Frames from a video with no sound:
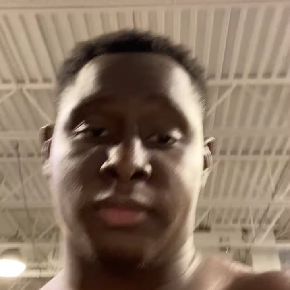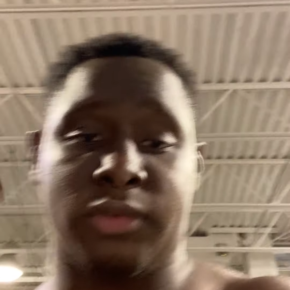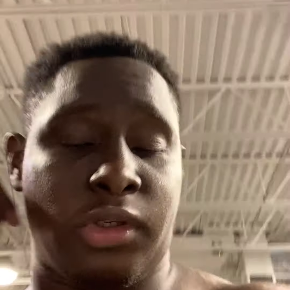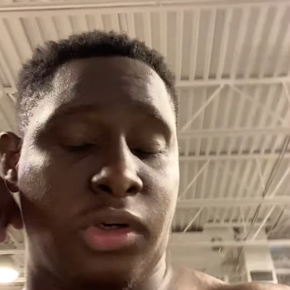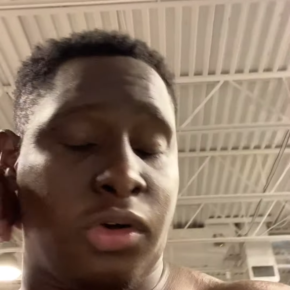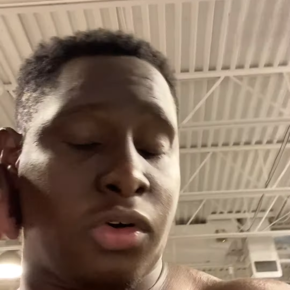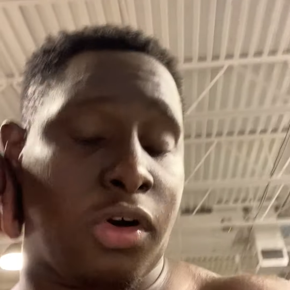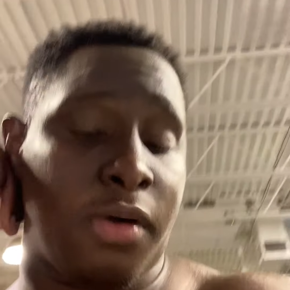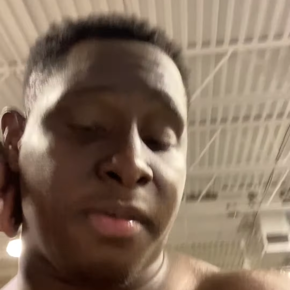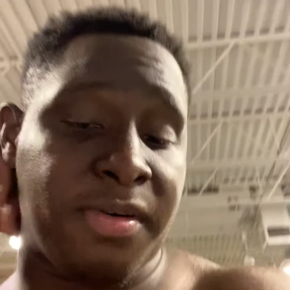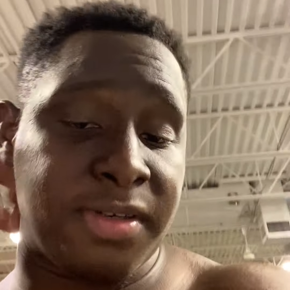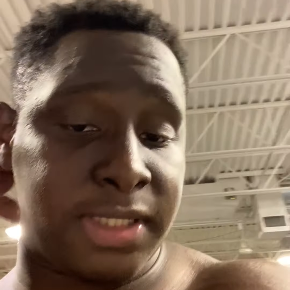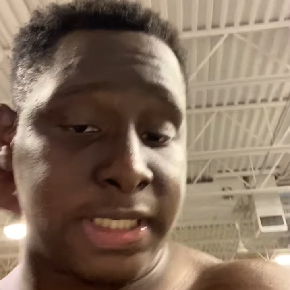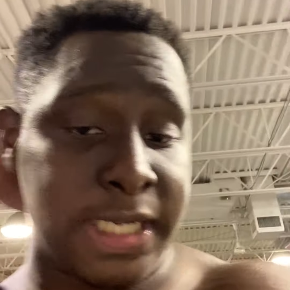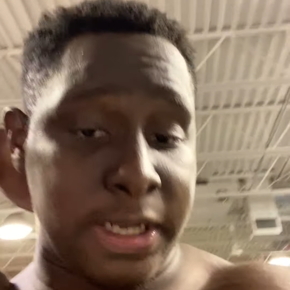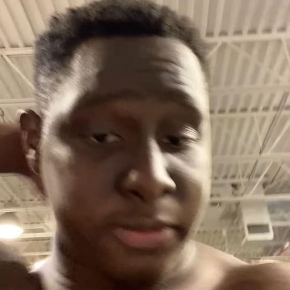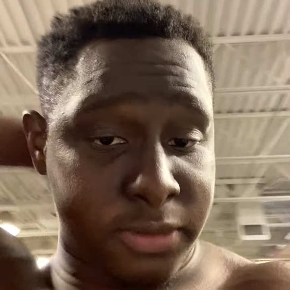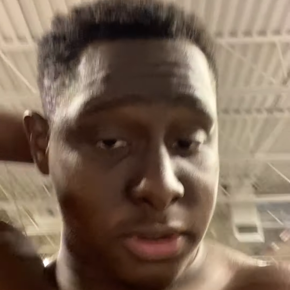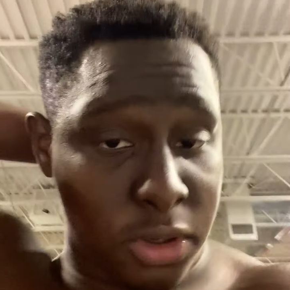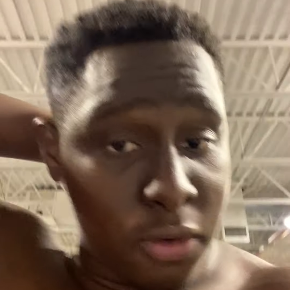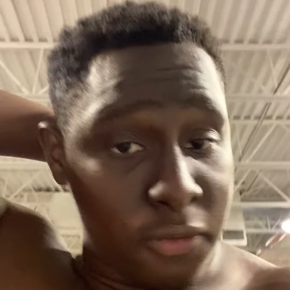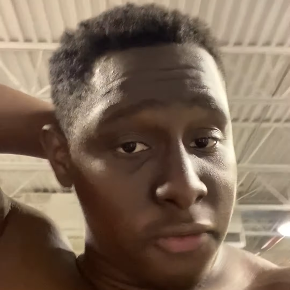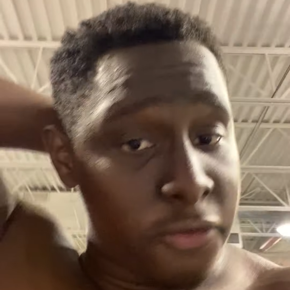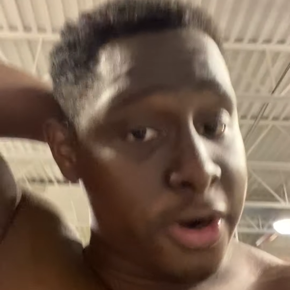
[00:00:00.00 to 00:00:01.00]
Oklahoma State
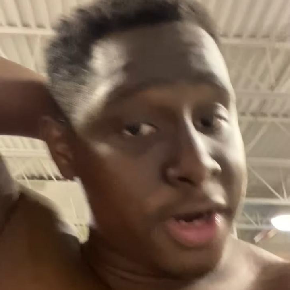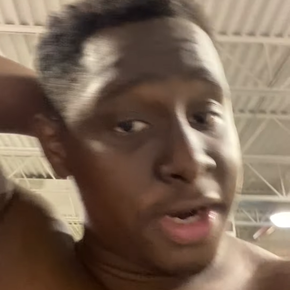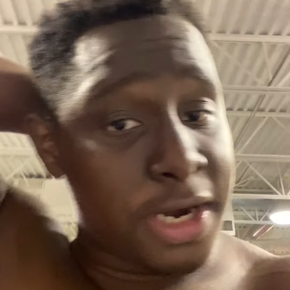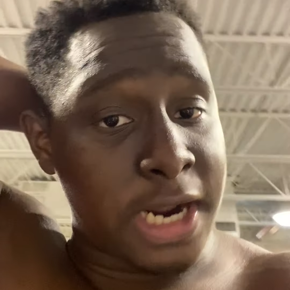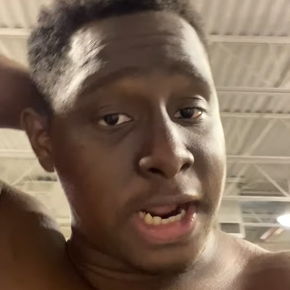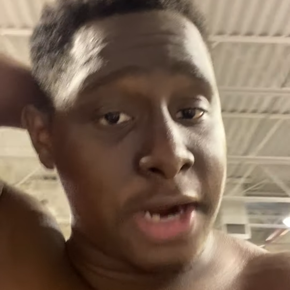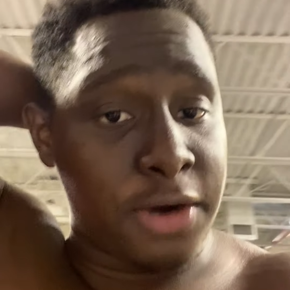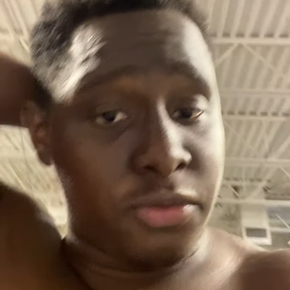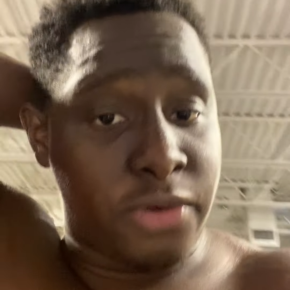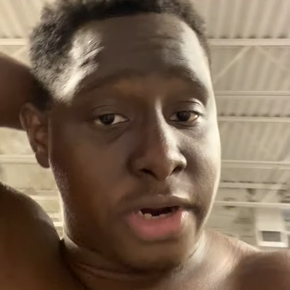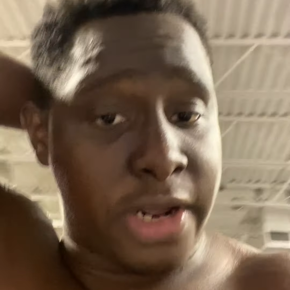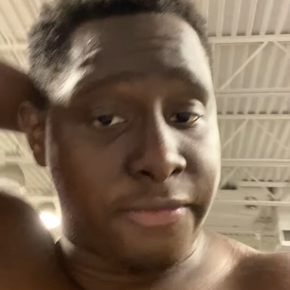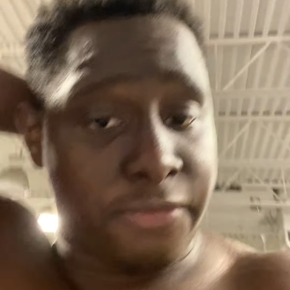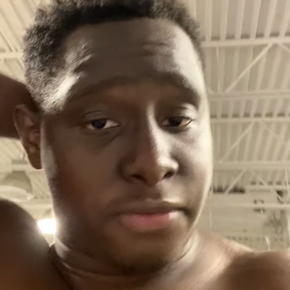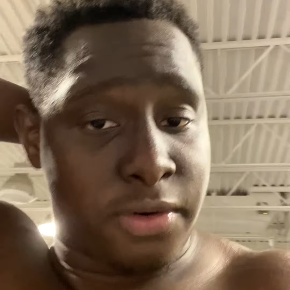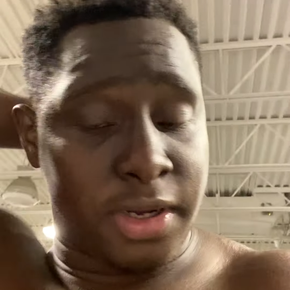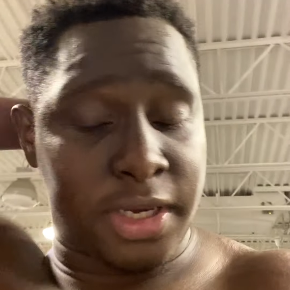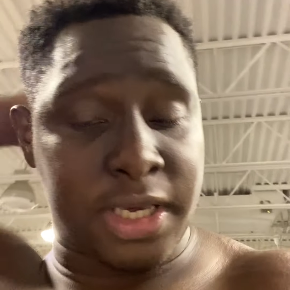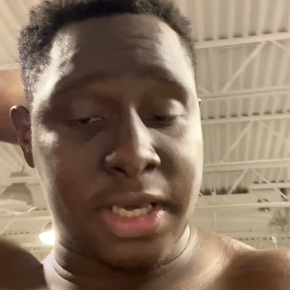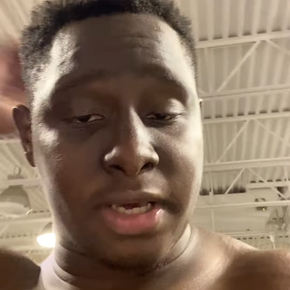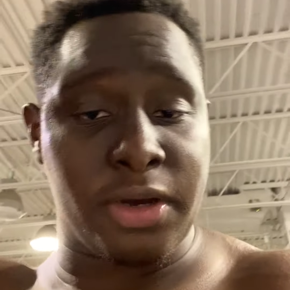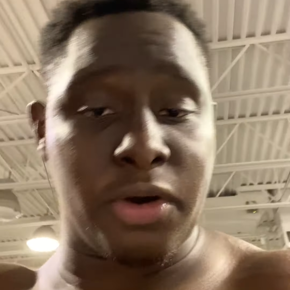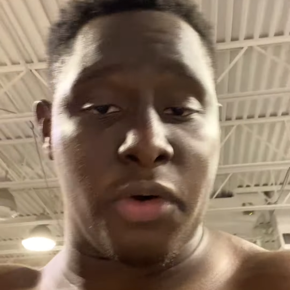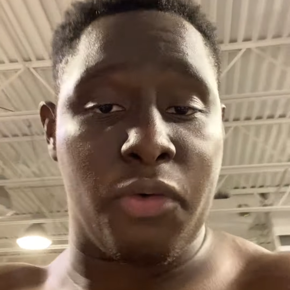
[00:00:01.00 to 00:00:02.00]
was overrated. I knew that from the
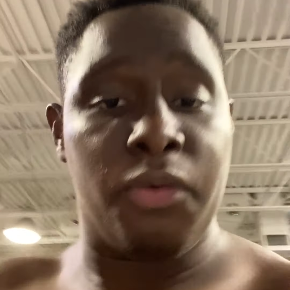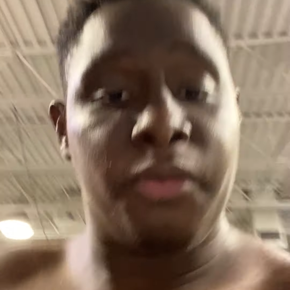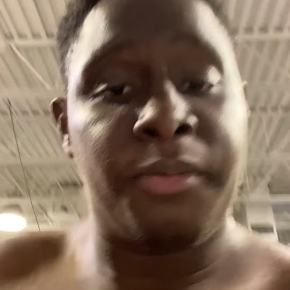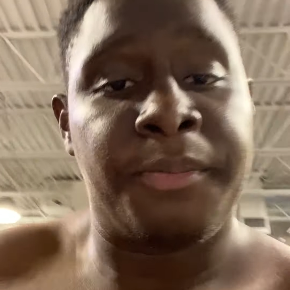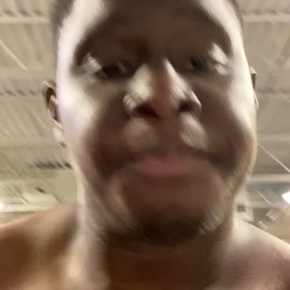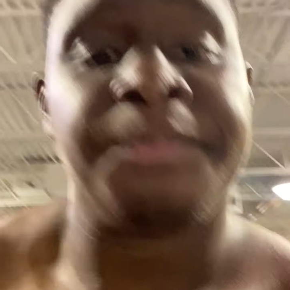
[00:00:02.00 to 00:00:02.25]
get go.